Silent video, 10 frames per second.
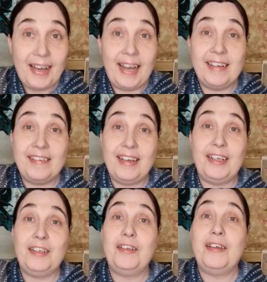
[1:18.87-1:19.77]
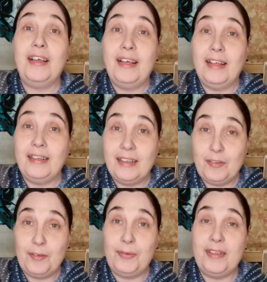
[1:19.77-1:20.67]
I decided,
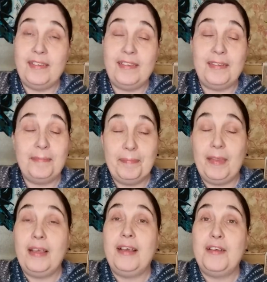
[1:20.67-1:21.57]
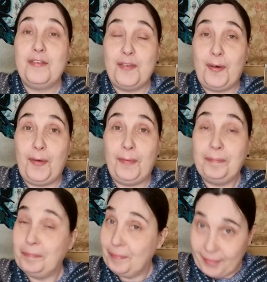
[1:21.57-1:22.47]
let's do this. So
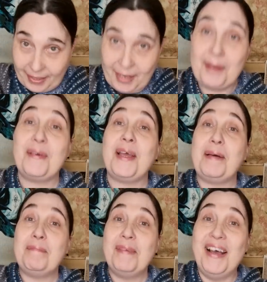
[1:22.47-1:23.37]
here I am.